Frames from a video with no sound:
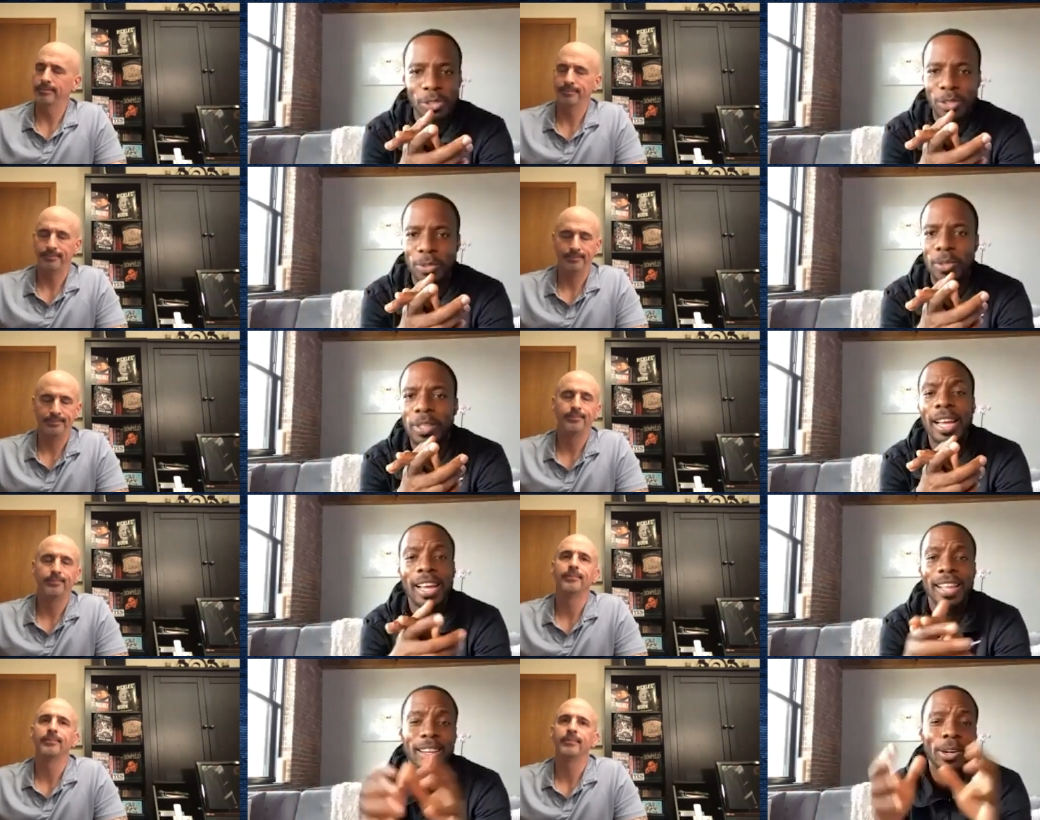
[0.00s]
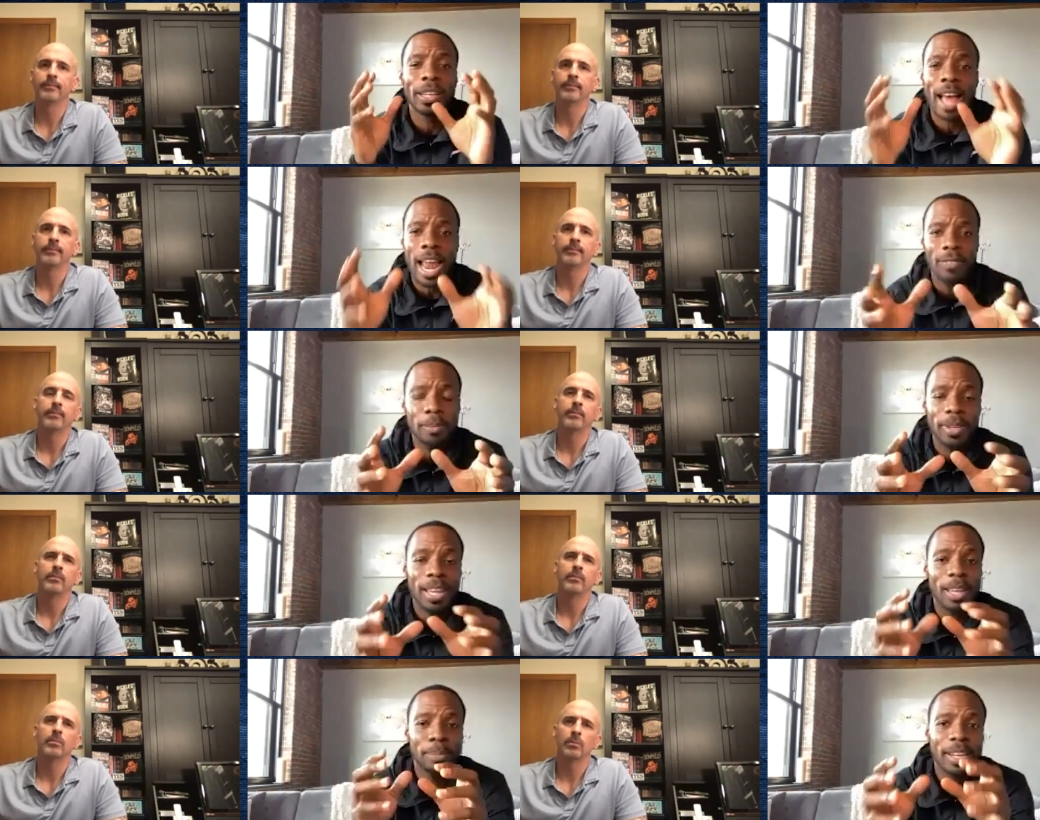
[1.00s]
Speaker 1: sure. There are a lot of
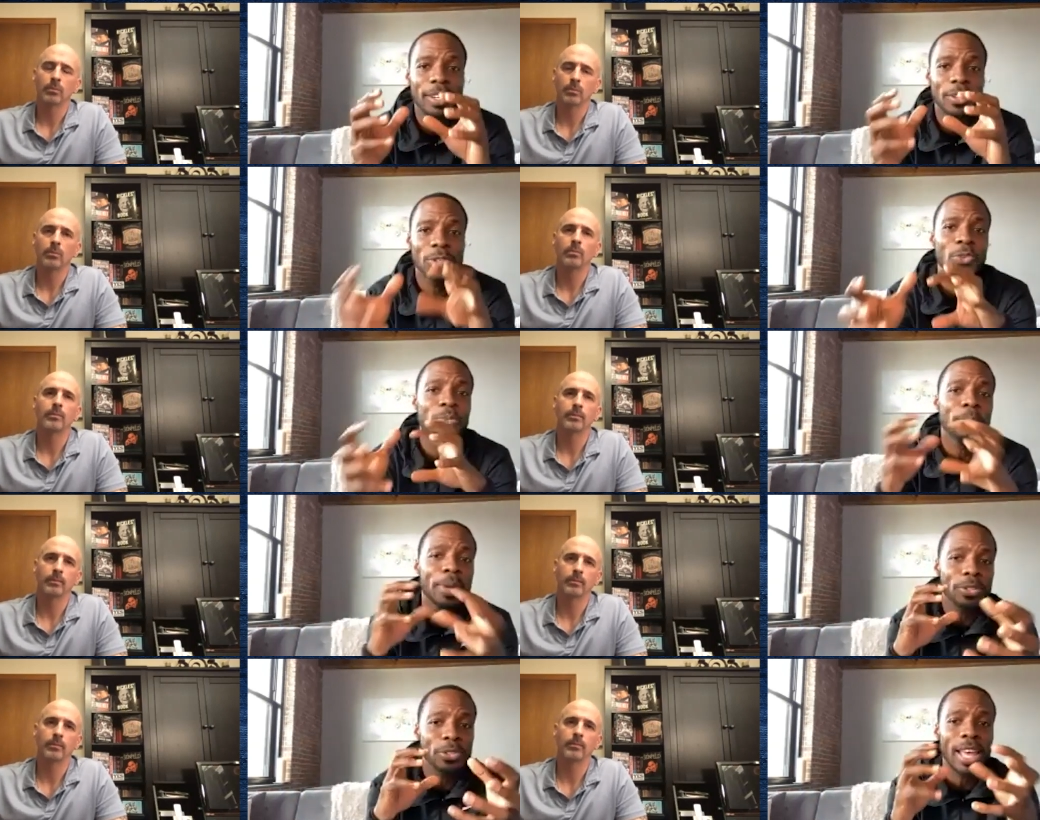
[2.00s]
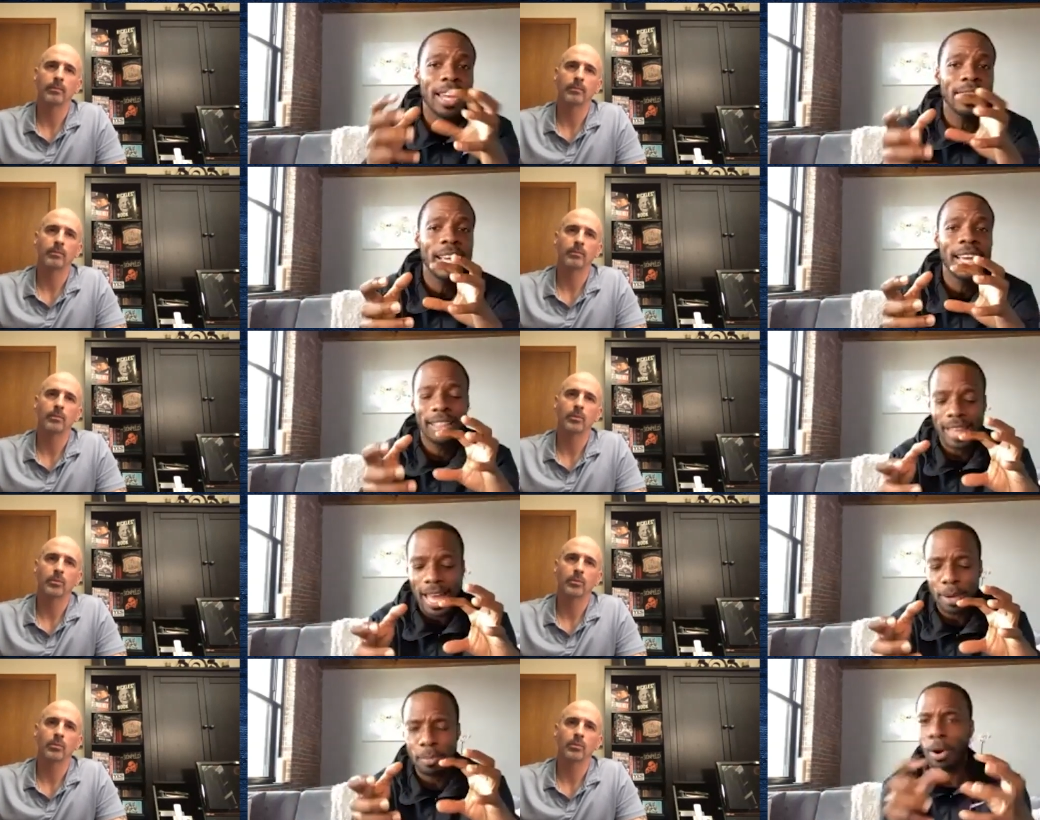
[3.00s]
NBA players who missed that that
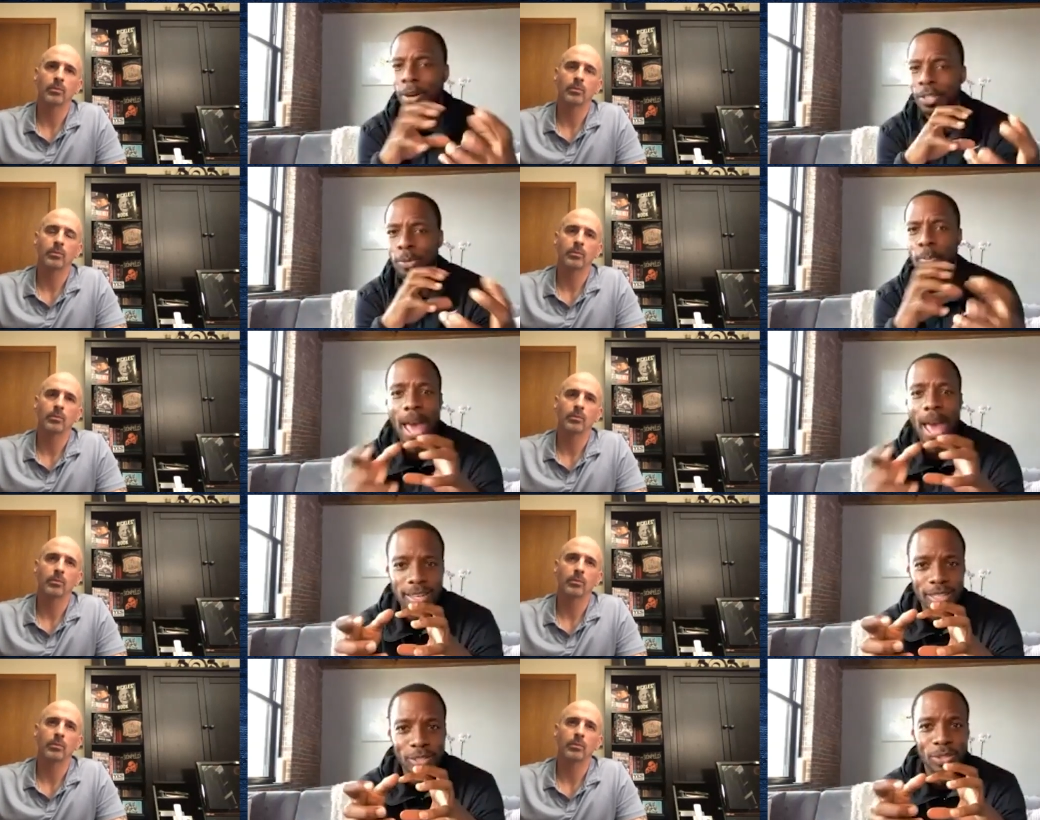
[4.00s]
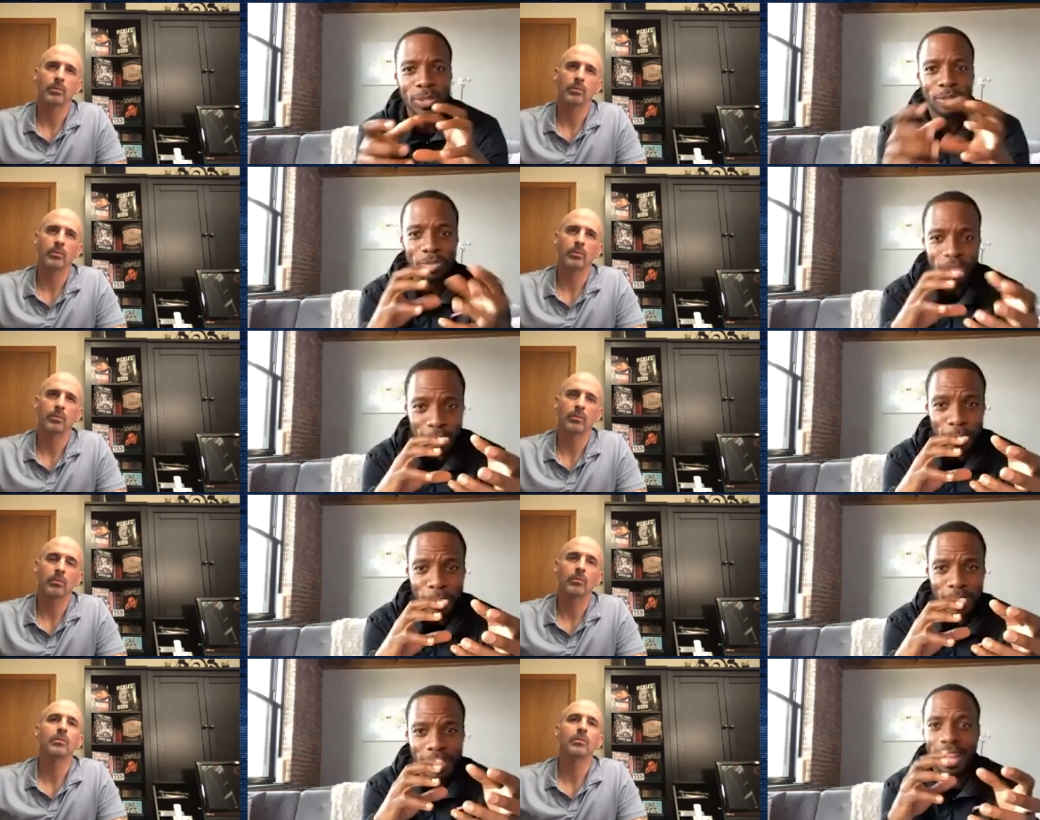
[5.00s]
March Madness feel
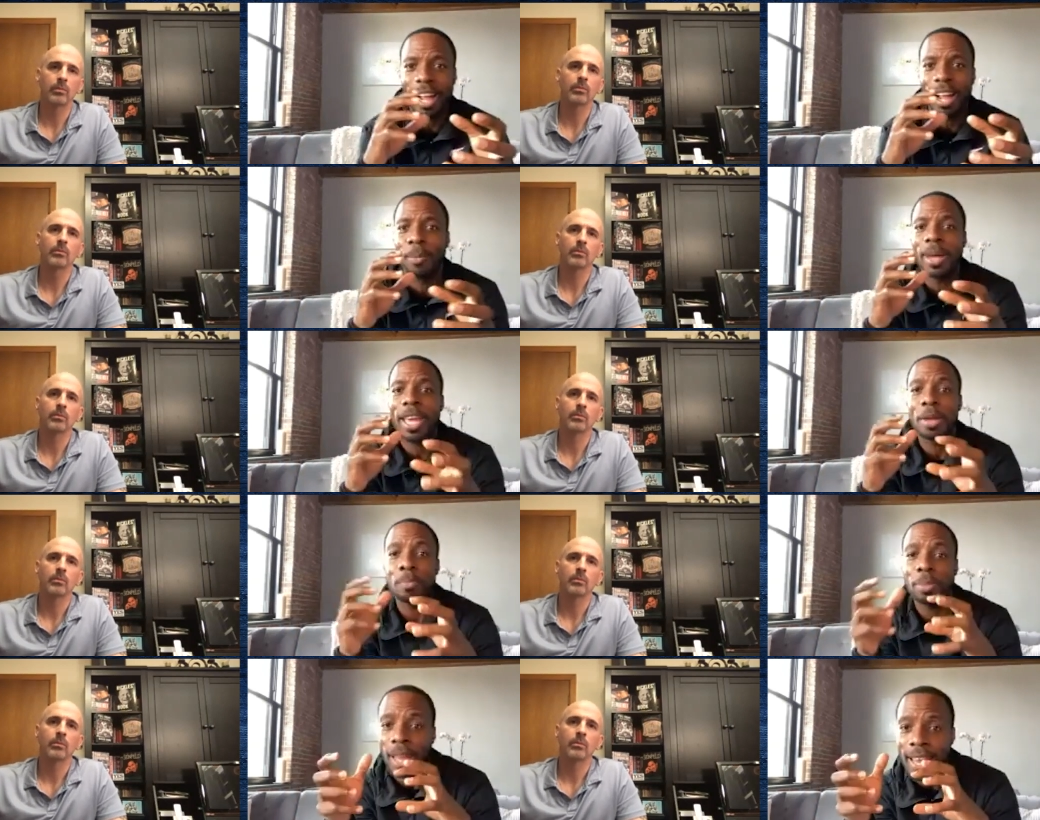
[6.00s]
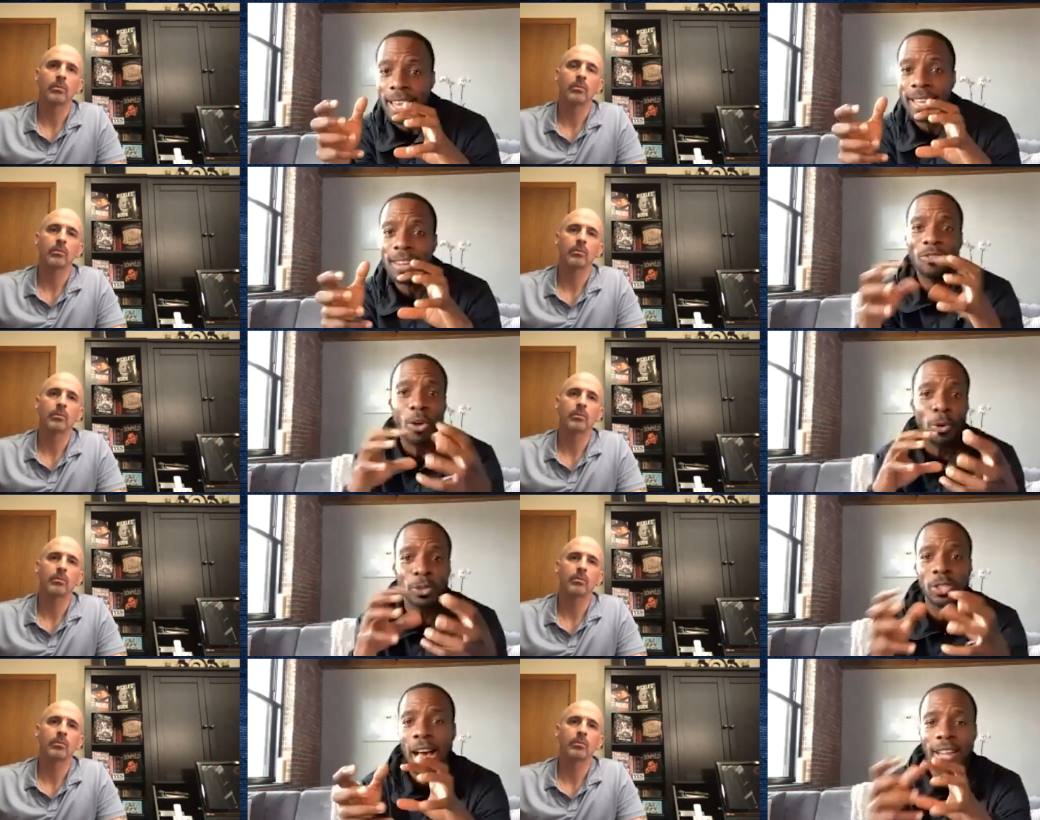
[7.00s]
um, and playing those
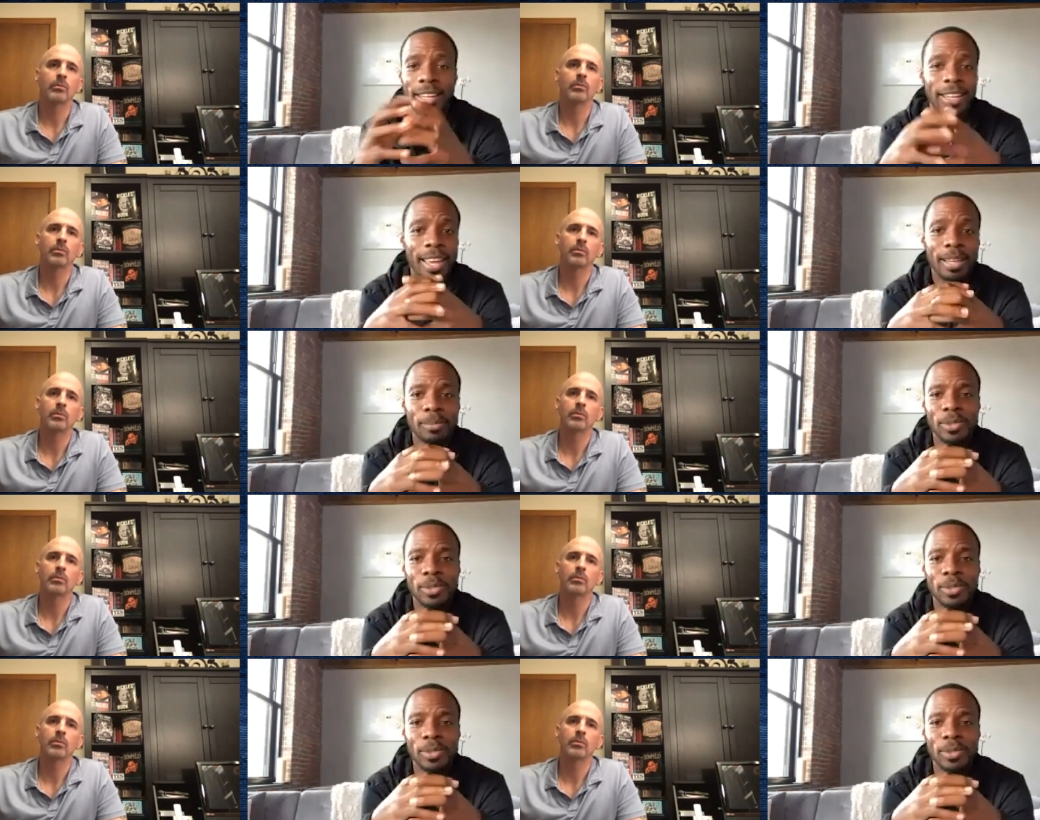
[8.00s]
style of games.